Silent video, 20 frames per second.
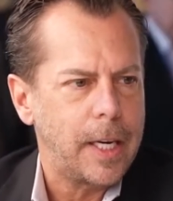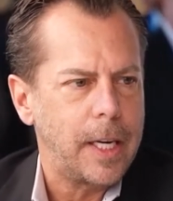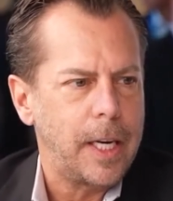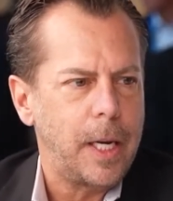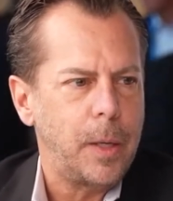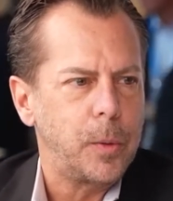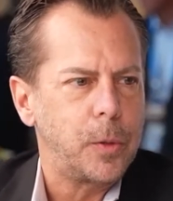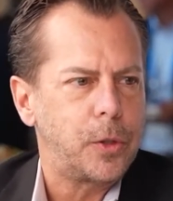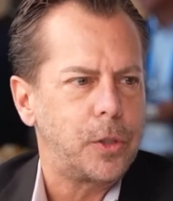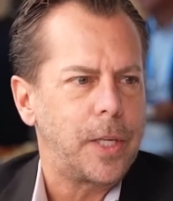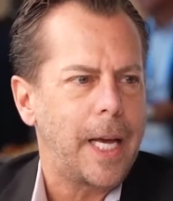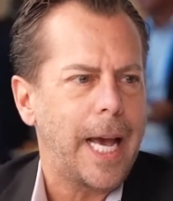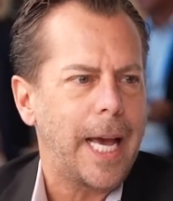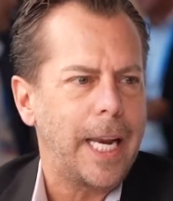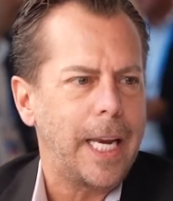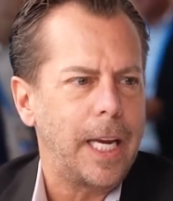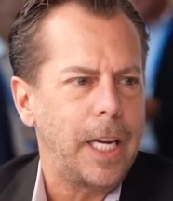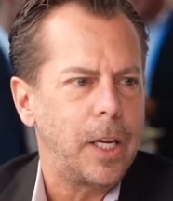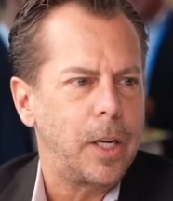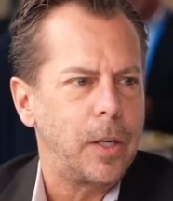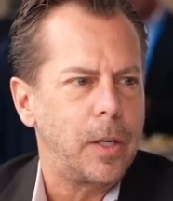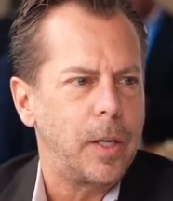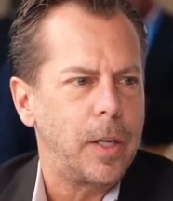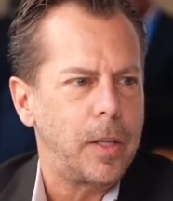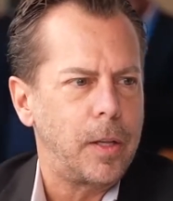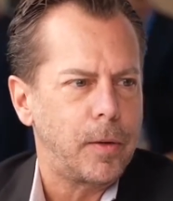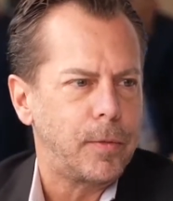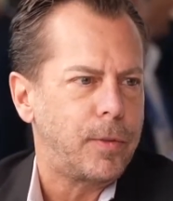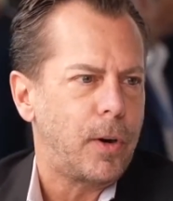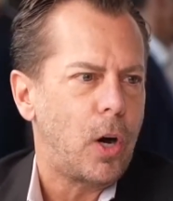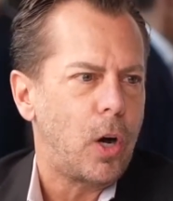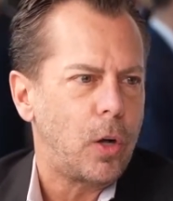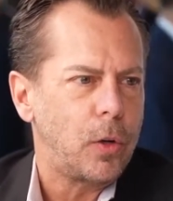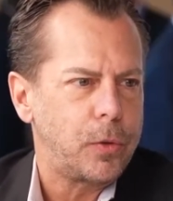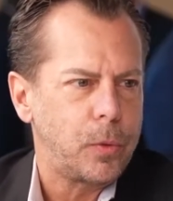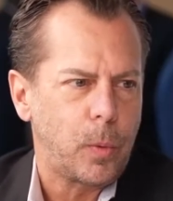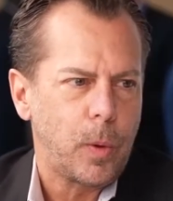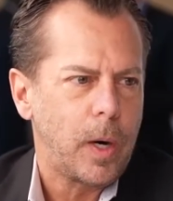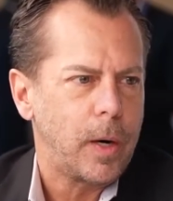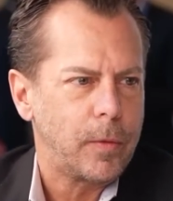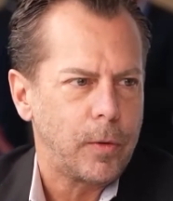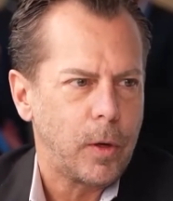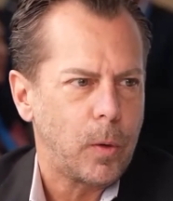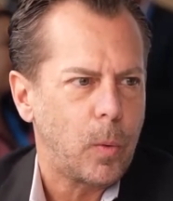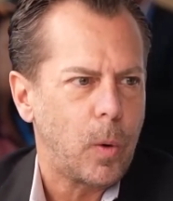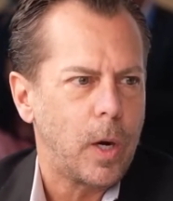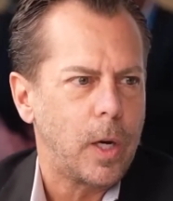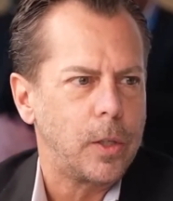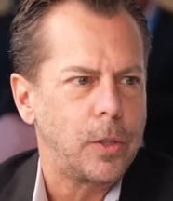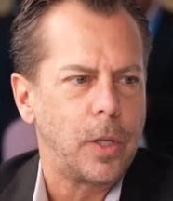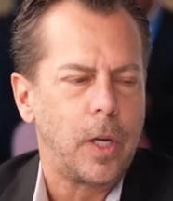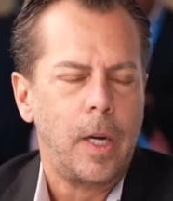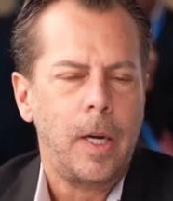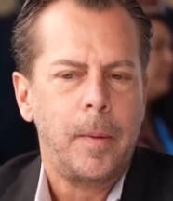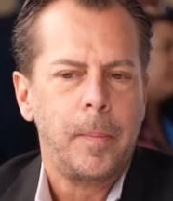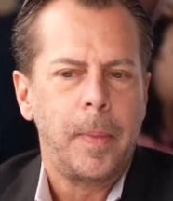and he was standing in the vault, wherever it was,